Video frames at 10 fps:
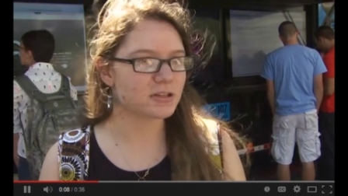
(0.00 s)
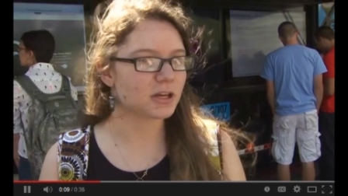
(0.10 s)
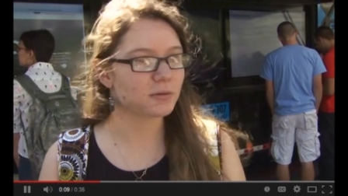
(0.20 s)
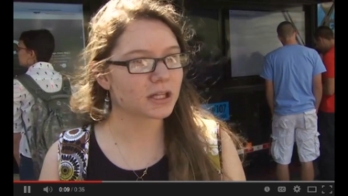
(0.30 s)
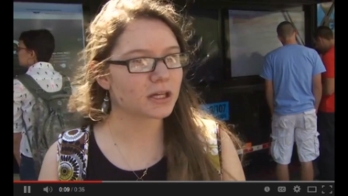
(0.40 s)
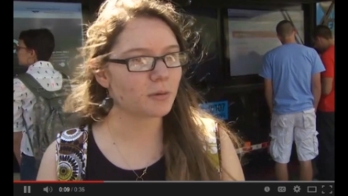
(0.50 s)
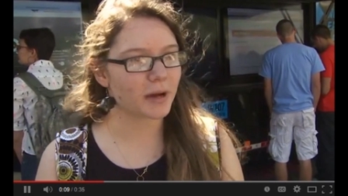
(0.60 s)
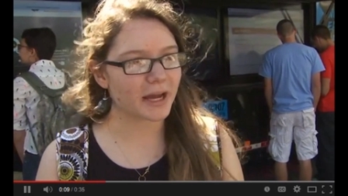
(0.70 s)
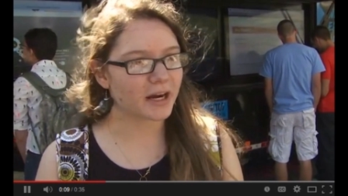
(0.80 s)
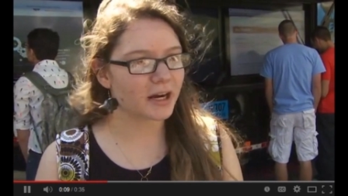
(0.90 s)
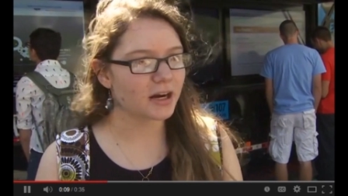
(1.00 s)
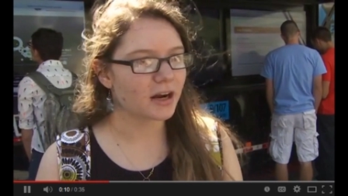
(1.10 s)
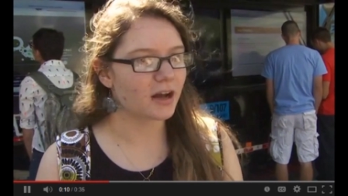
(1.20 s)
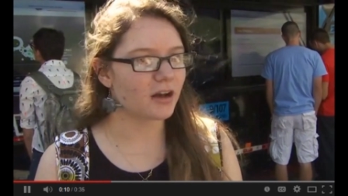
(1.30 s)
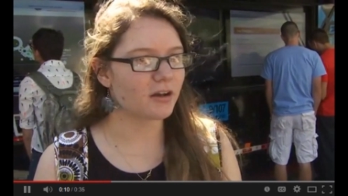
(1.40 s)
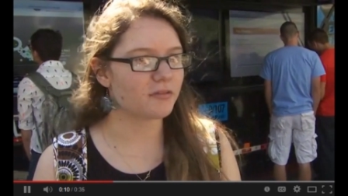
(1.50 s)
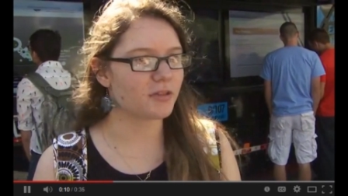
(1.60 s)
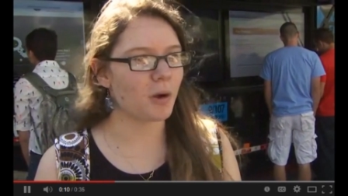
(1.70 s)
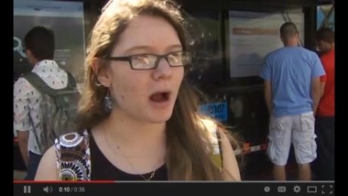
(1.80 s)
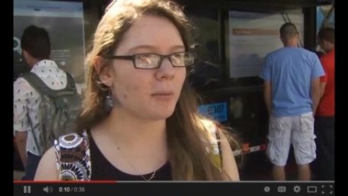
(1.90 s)
you like really aware of
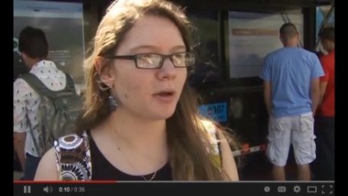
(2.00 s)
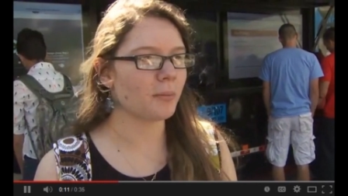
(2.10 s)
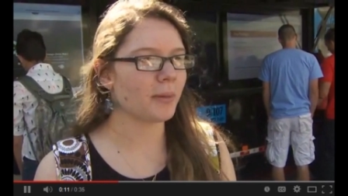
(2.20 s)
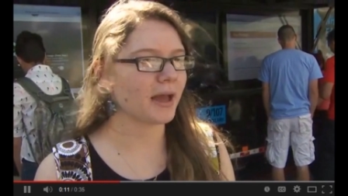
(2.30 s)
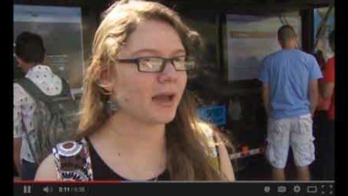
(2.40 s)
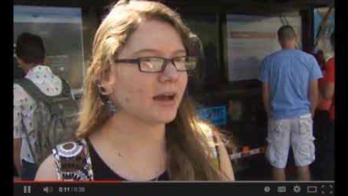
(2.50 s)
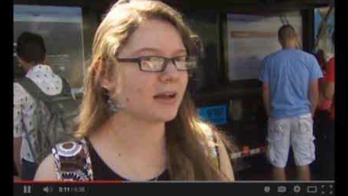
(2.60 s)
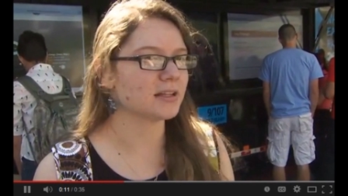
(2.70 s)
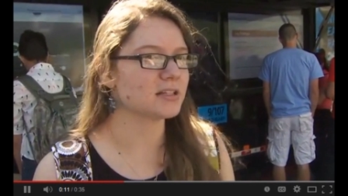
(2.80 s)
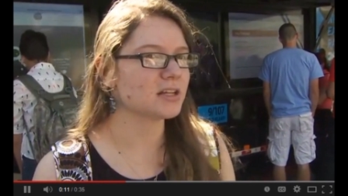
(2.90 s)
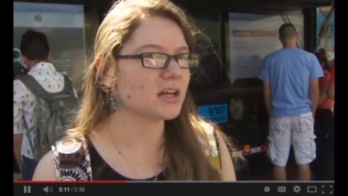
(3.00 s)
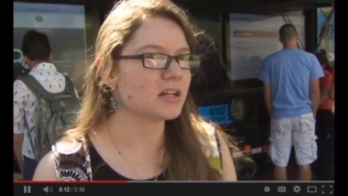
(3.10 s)
the problem and